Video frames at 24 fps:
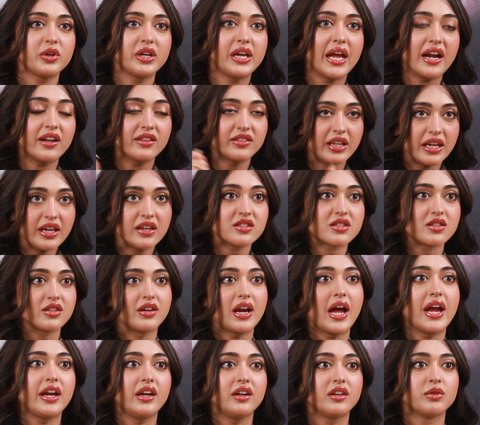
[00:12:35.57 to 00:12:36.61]
get things
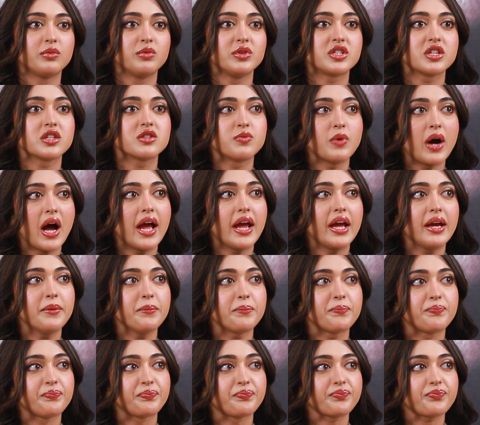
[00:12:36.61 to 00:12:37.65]
right, which is why
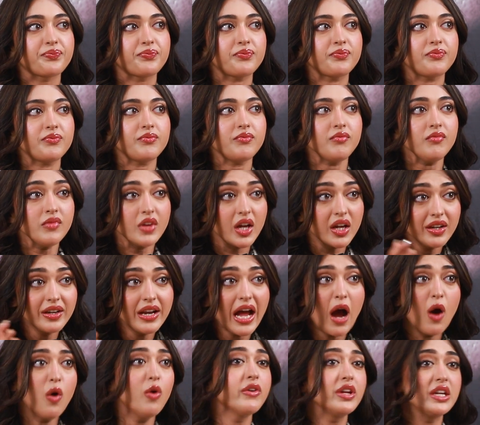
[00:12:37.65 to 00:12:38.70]

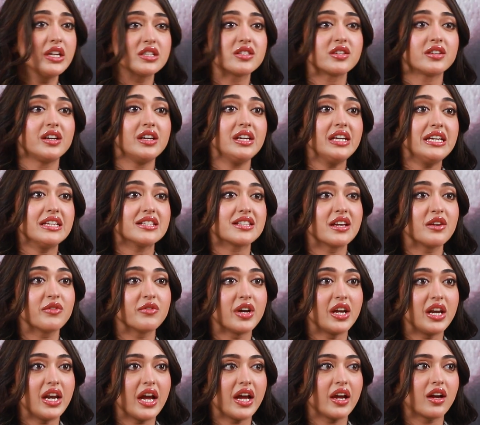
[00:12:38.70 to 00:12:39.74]
now when it's releasing,
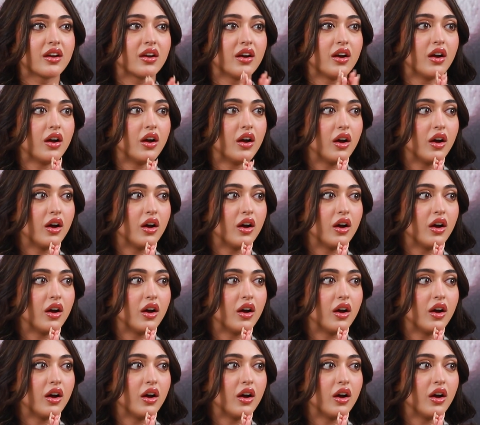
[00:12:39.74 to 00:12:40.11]
we're like,